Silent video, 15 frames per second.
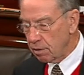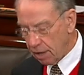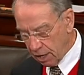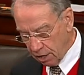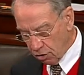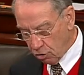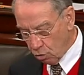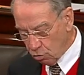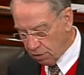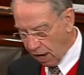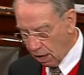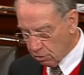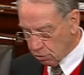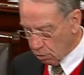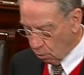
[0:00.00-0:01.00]
that in
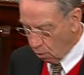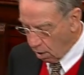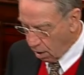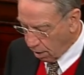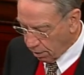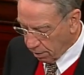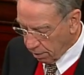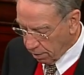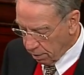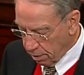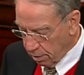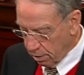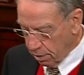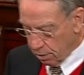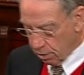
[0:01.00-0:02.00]
2001,
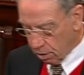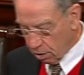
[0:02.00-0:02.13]
the